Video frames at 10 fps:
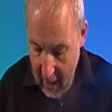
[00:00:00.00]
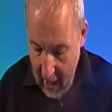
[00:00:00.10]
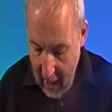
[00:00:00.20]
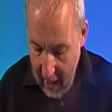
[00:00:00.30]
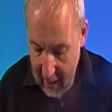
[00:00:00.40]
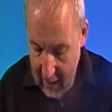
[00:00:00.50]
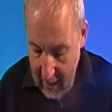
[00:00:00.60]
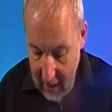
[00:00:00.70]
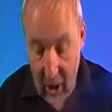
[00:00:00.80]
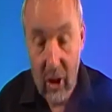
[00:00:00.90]

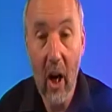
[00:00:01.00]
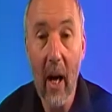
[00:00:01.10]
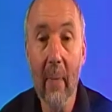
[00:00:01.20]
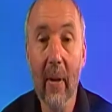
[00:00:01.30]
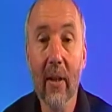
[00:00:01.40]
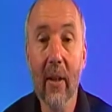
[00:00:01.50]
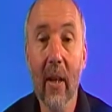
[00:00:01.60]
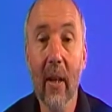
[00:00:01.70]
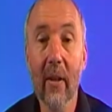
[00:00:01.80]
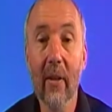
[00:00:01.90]
and each time it
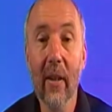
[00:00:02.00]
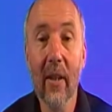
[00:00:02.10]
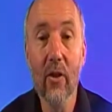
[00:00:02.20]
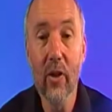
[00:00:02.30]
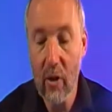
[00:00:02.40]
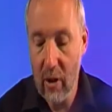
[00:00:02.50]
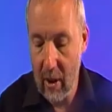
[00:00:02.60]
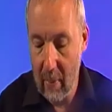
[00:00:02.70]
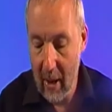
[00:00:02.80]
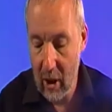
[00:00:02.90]

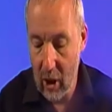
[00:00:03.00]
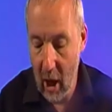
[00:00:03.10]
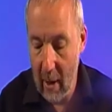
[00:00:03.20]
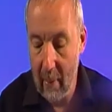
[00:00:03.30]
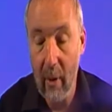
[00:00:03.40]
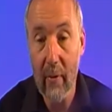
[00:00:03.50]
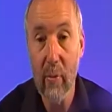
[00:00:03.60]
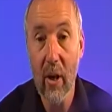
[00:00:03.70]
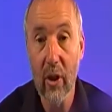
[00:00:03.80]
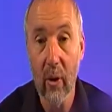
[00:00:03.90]
introduces a major time of
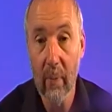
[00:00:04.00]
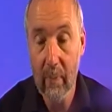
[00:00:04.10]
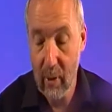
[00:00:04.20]
oppression.